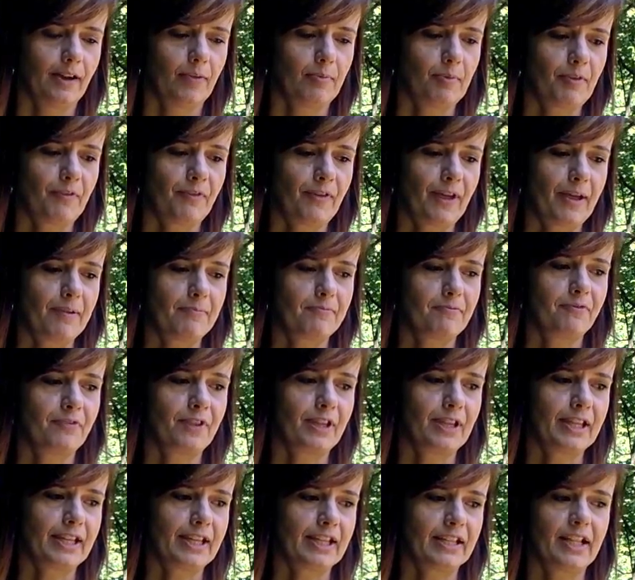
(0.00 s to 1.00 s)
if I'm
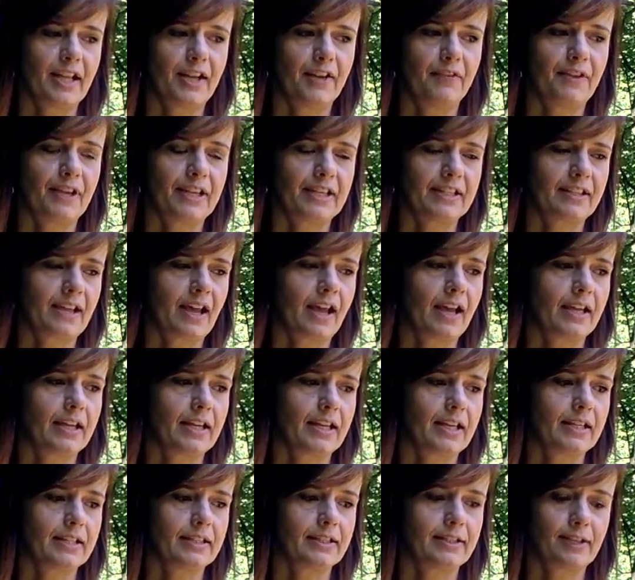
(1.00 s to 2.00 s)
feeling a lot of
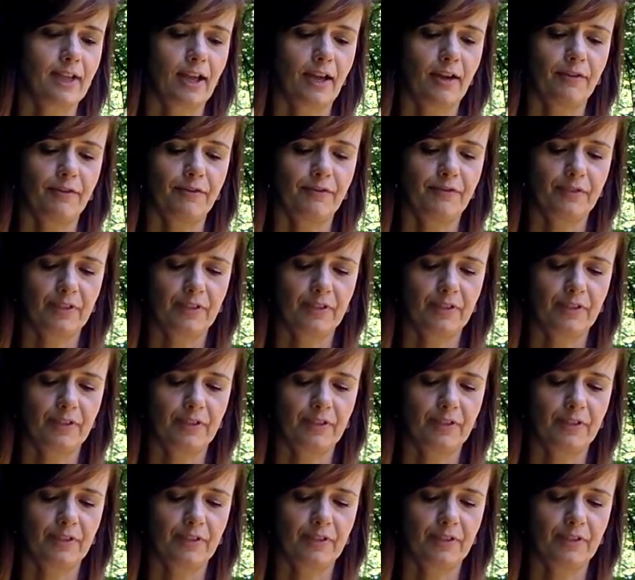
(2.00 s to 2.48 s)
anxiety and stuff,